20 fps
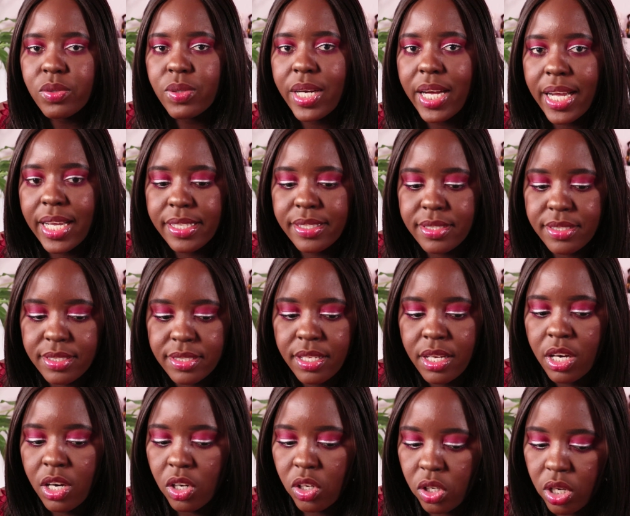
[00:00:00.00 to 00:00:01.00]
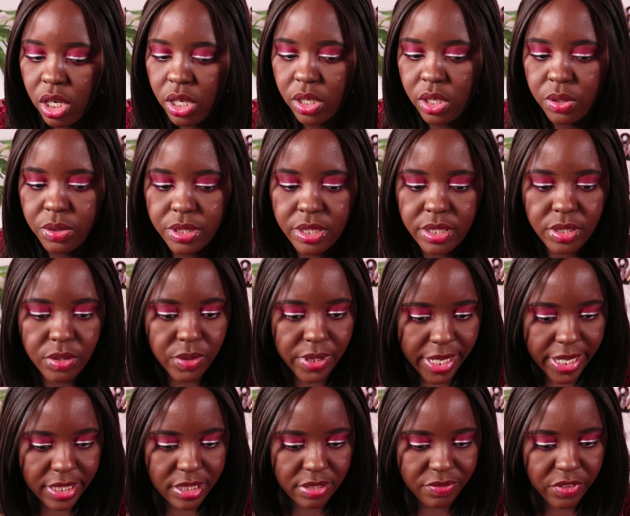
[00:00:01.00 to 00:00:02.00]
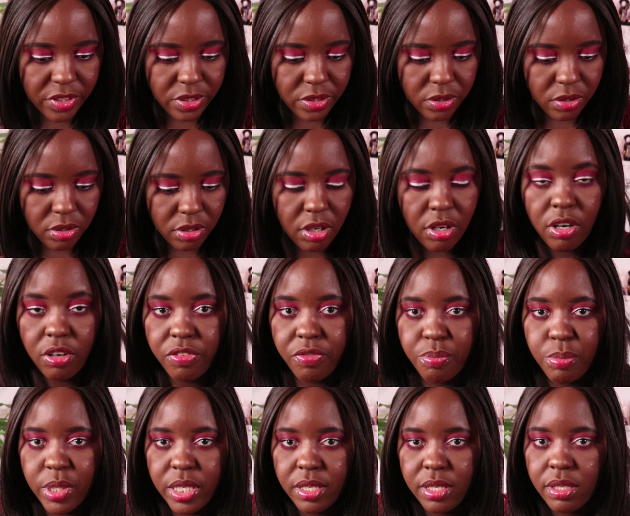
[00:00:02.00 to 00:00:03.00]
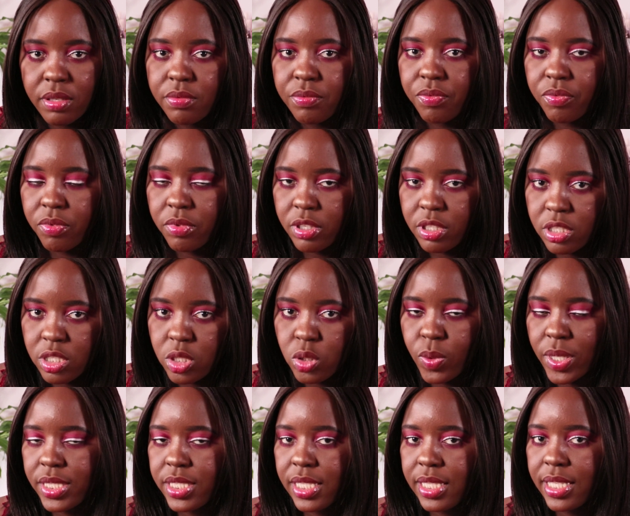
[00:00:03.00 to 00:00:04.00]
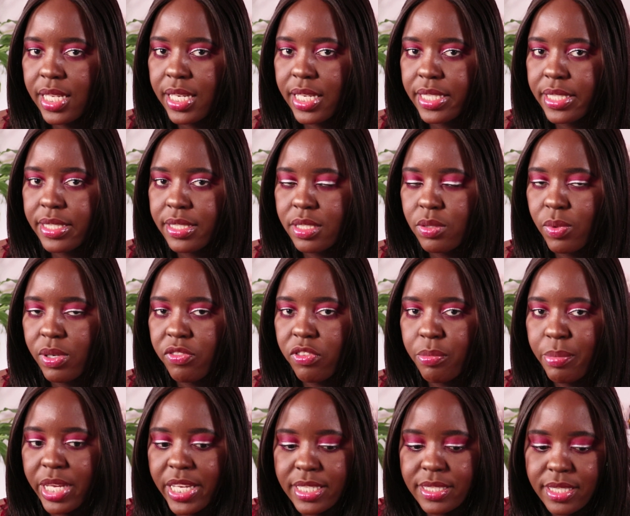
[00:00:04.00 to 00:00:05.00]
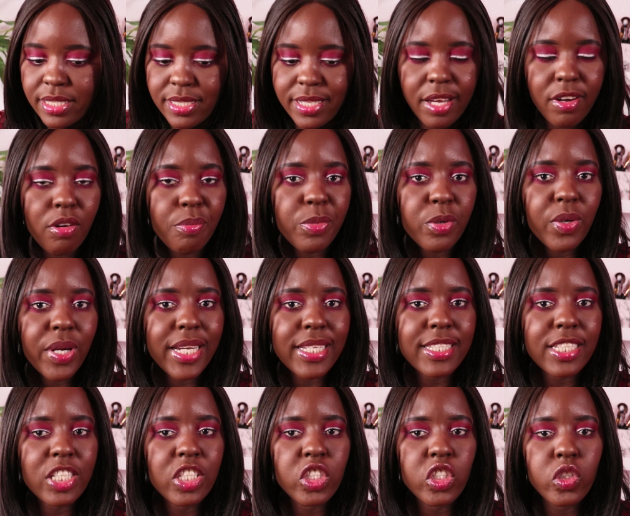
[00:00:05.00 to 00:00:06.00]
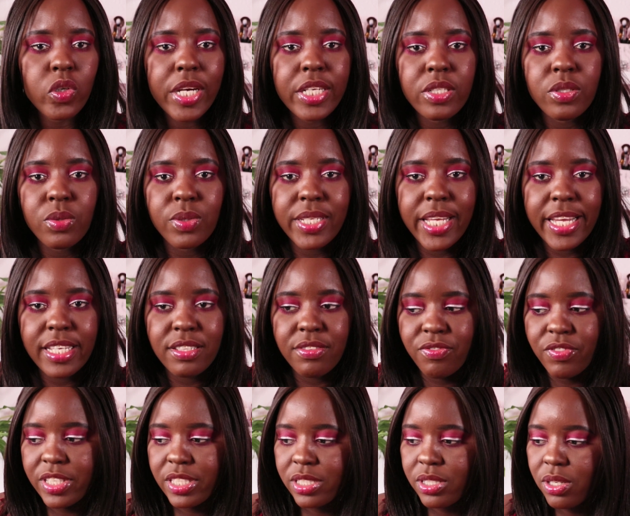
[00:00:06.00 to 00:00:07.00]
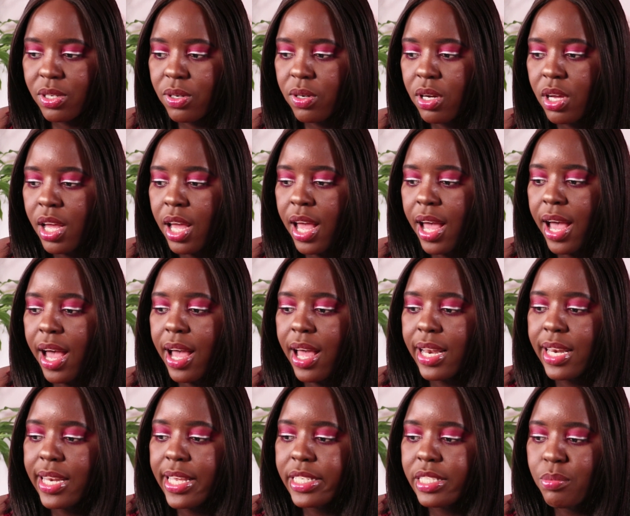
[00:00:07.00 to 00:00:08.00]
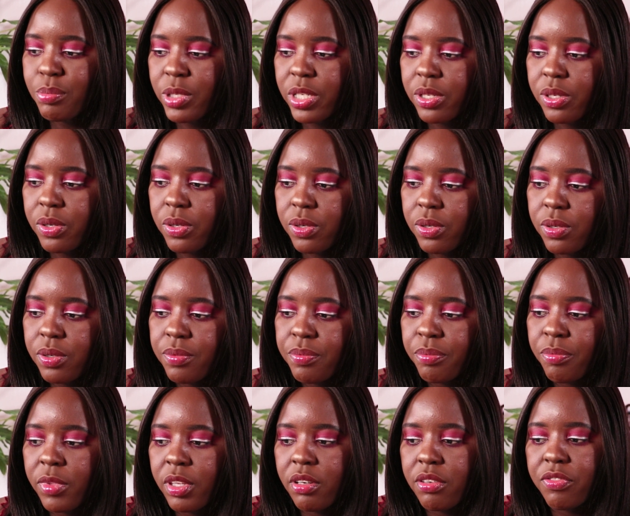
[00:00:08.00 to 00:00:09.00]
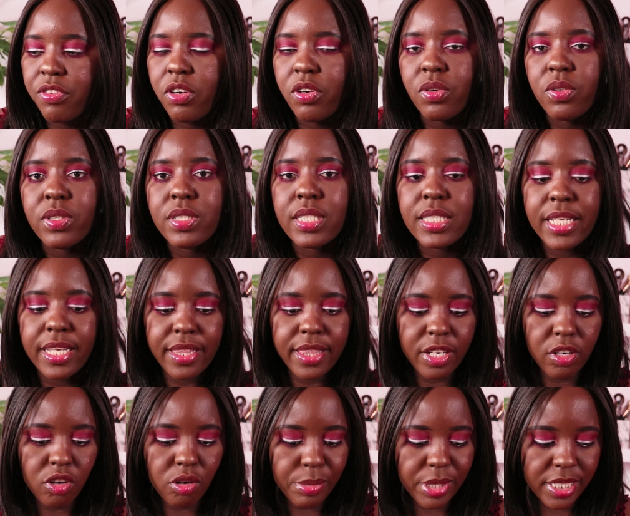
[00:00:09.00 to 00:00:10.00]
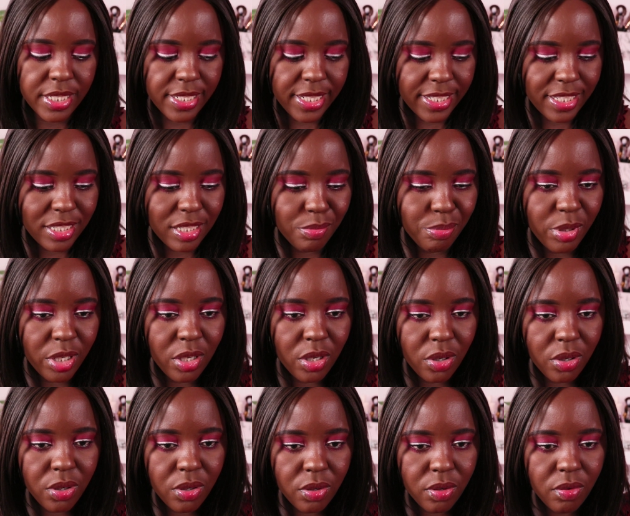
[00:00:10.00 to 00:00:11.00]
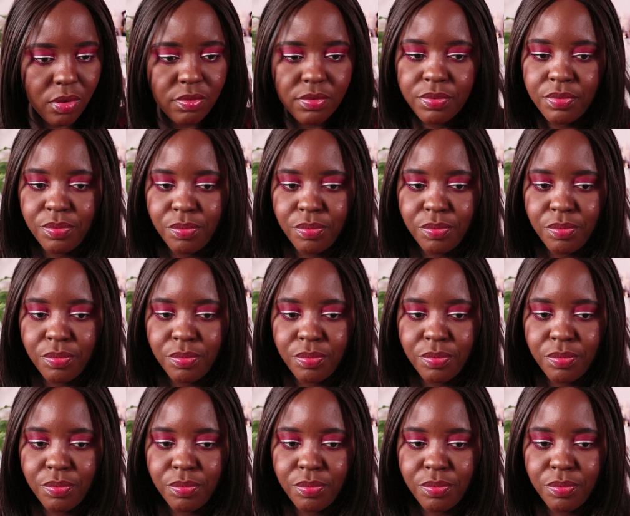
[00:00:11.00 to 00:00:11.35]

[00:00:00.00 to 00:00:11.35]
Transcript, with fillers: you guys concludes today's video of me swatching the latest one from essence i hope you guys enjoyed today's video uh, let me know of course in the comment section below